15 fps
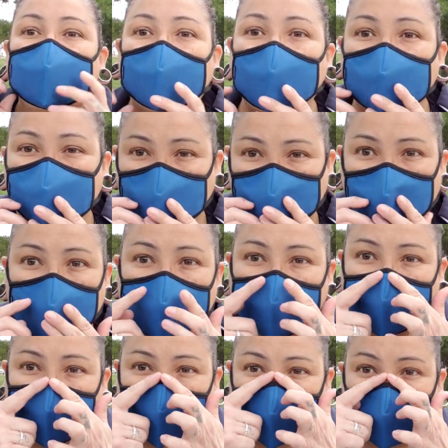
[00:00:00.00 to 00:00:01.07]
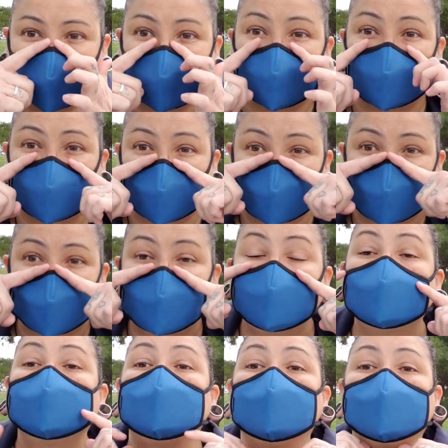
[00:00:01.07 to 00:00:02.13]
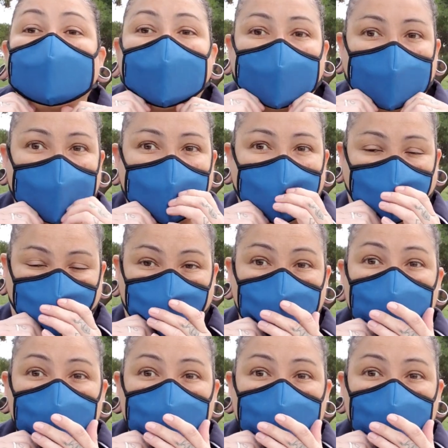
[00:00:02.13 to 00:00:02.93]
I've always wanted one of these with the pointies like that.